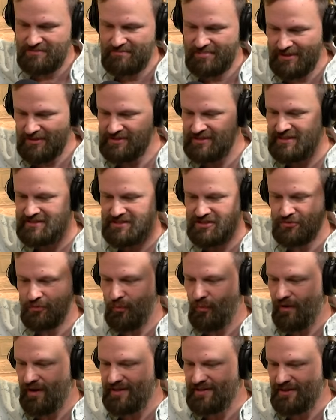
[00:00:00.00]
and builds and hits this
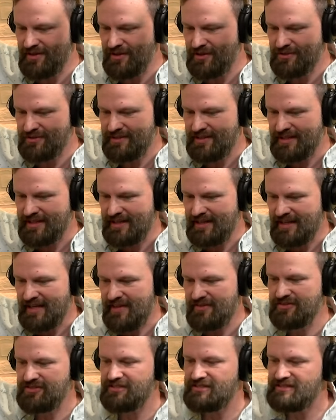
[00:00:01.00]
one note
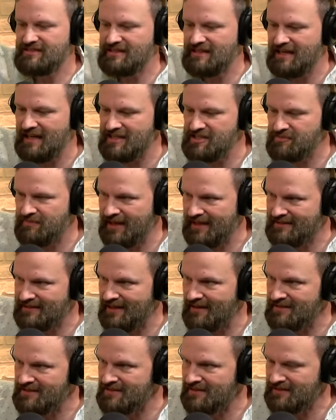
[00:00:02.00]
and then just slides back
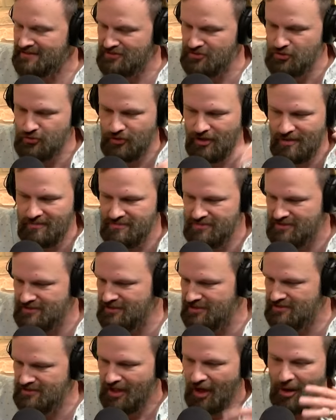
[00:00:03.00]
down into like the drums
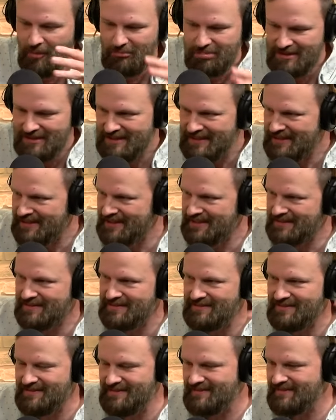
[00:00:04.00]
just mm-hmm. tumbling
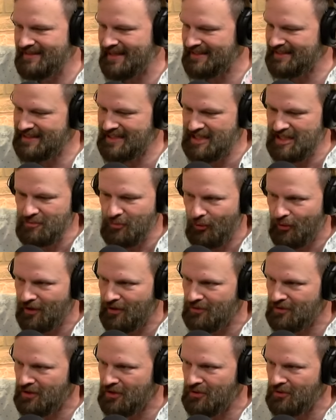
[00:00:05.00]
and that keyboard
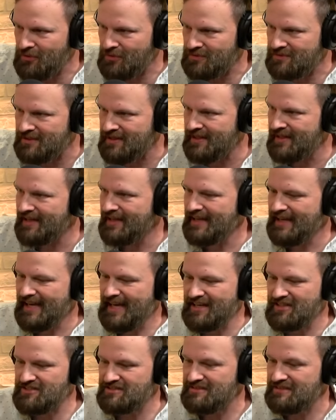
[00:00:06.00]
all cold
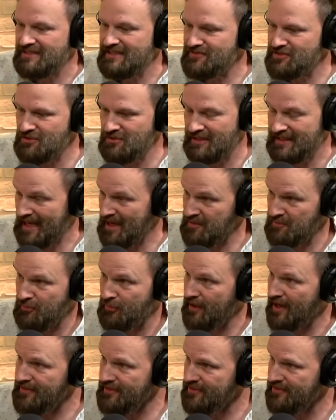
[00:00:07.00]
and it just leaves you like out of
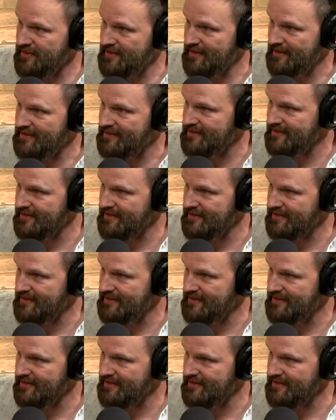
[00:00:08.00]
breath at the end yeah.